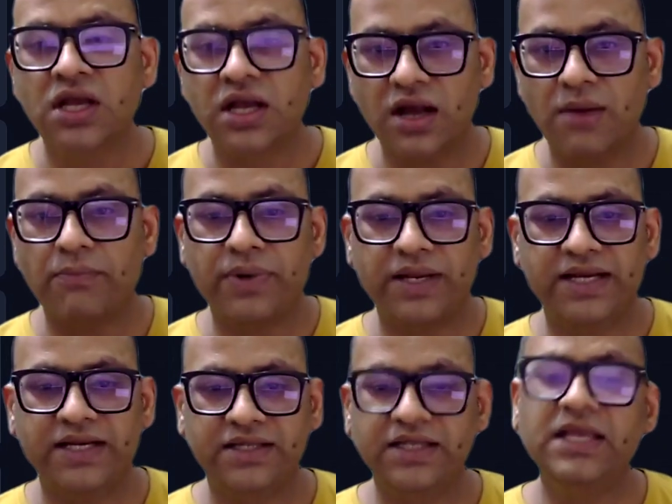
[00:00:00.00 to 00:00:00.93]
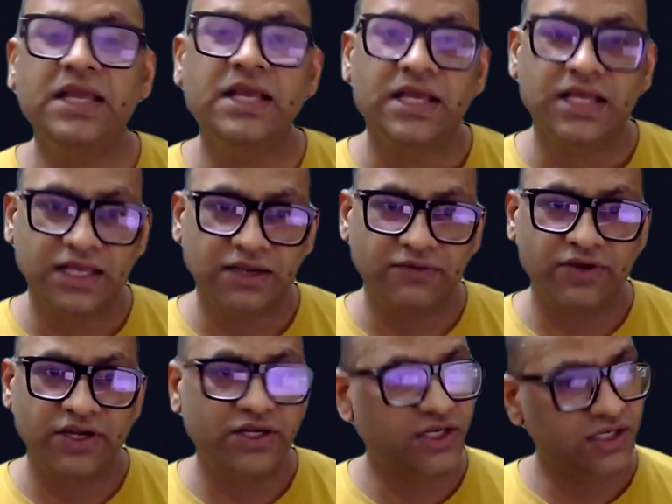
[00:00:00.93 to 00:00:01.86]
complete the
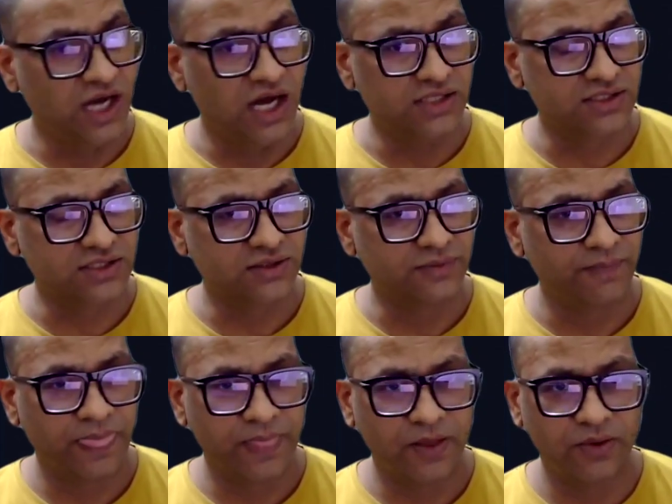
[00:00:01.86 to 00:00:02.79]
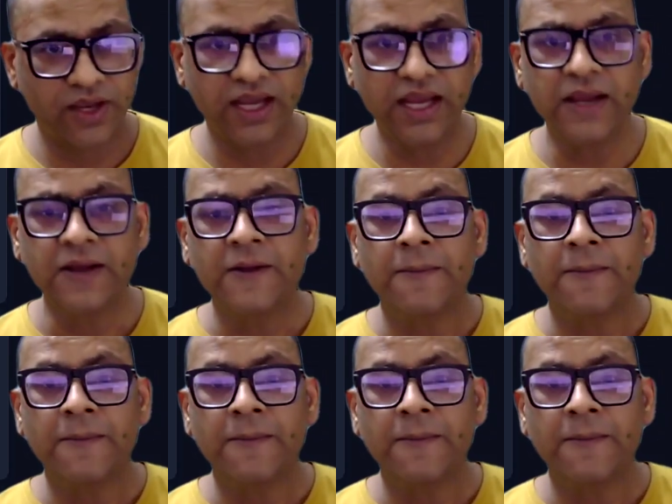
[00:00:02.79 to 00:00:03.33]
given task. Okay.